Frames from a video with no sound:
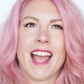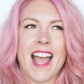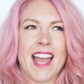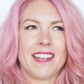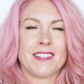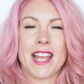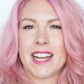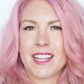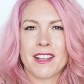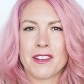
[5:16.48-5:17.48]
and
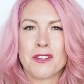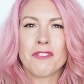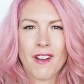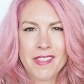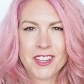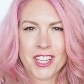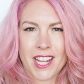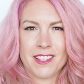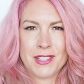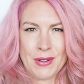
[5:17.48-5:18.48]
you'll find the
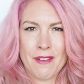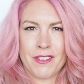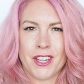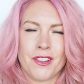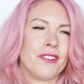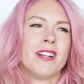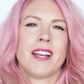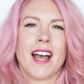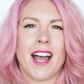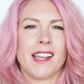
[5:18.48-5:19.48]
shade that's right for you.
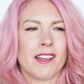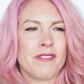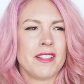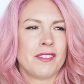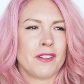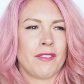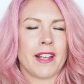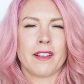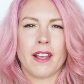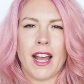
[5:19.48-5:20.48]
I love these sort of
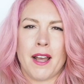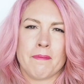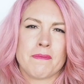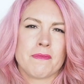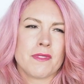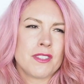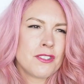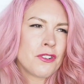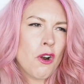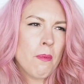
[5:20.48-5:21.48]
like
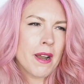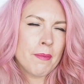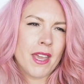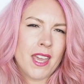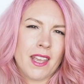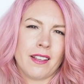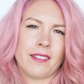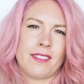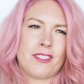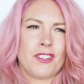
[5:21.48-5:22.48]
strawberry
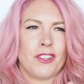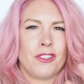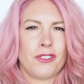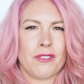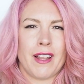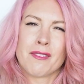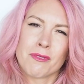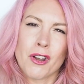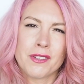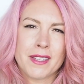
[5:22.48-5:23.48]
pinks to sort of like
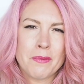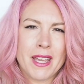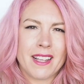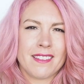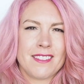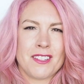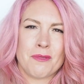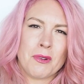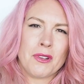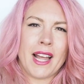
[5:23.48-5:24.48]
rosy pinks to
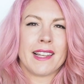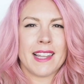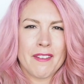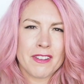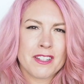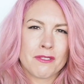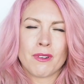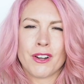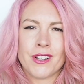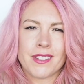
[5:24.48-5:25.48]
more like lavender
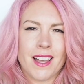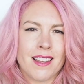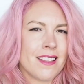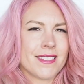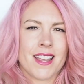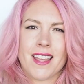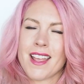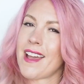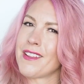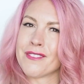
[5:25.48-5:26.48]
rose colors.
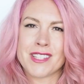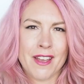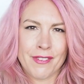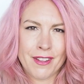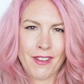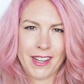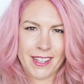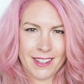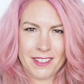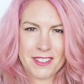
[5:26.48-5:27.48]
You'll definitely find a
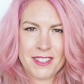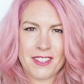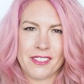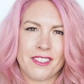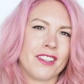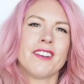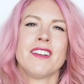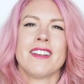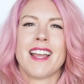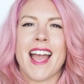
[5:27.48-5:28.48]
color that suits you.
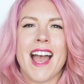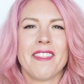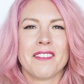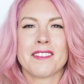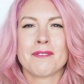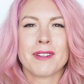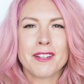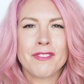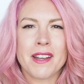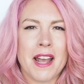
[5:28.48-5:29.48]
And there are some really
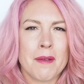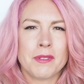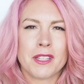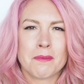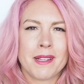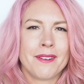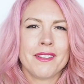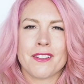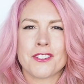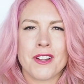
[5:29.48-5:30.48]
fun apps you can play
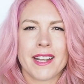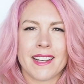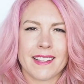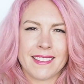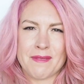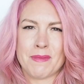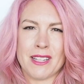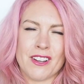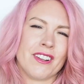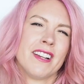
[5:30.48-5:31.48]
with. I'll try and link some
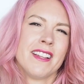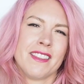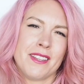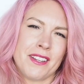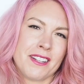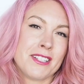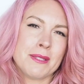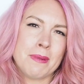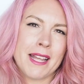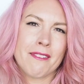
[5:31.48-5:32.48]
below that you can
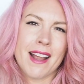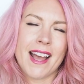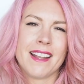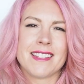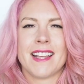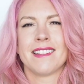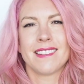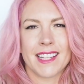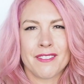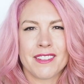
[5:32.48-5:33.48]
just play around and
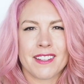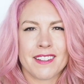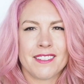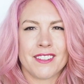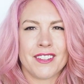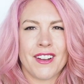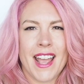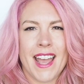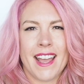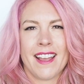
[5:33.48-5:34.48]
see if it's going to suit your
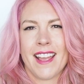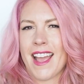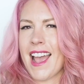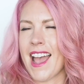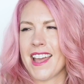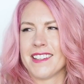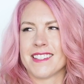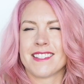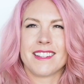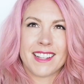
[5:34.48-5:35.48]
hair
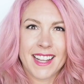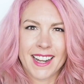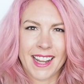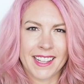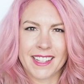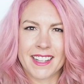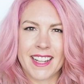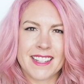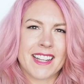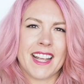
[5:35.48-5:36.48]
and get like an
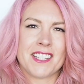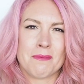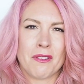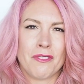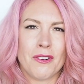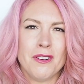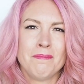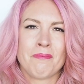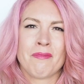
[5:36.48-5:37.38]
indication before.